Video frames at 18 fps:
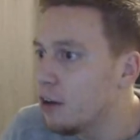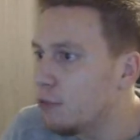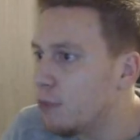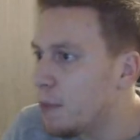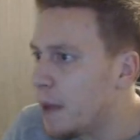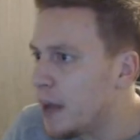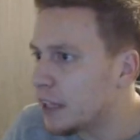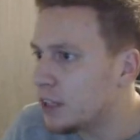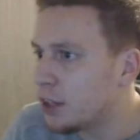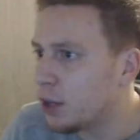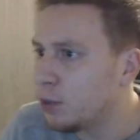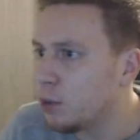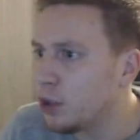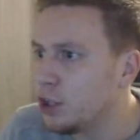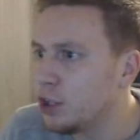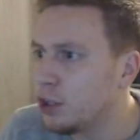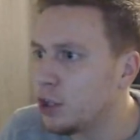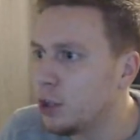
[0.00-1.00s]
Roberto,
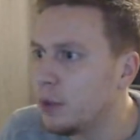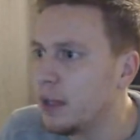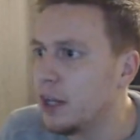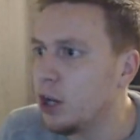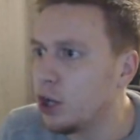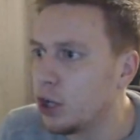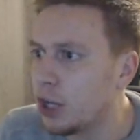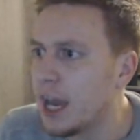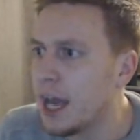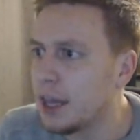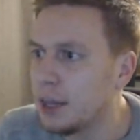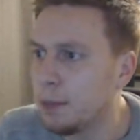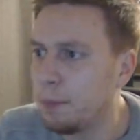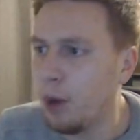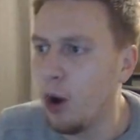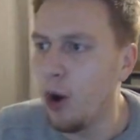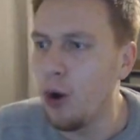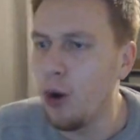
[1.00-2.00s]
what are you doing? Look at the
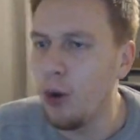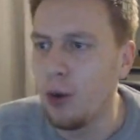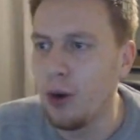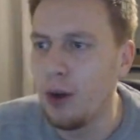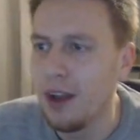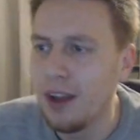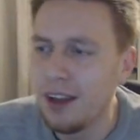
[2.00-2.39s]
ball.